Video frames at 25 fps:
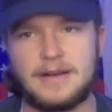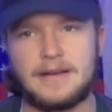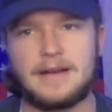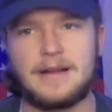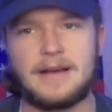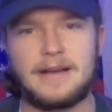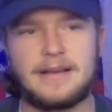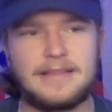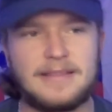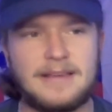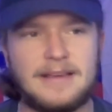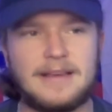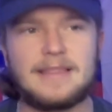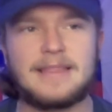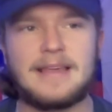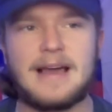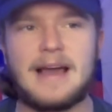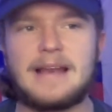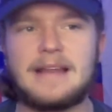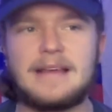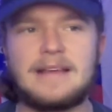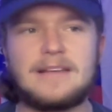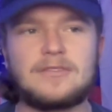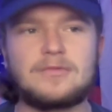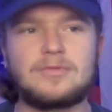And I think
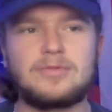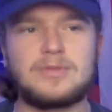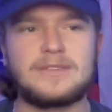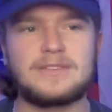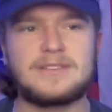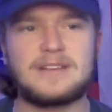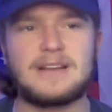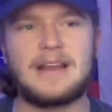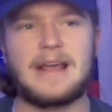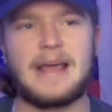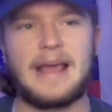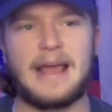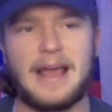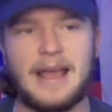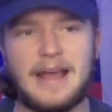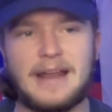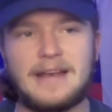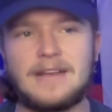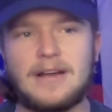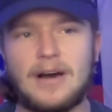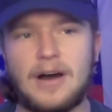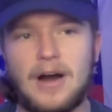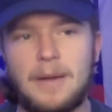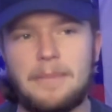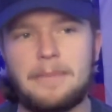that is what's going to
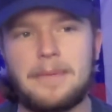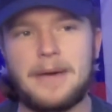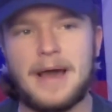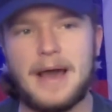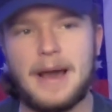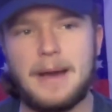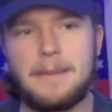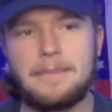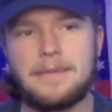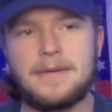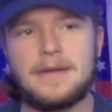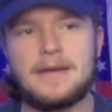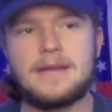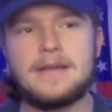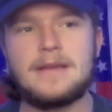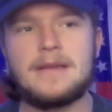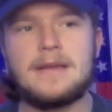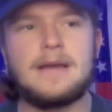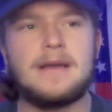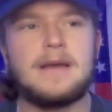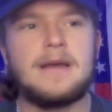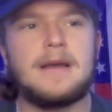end up happening.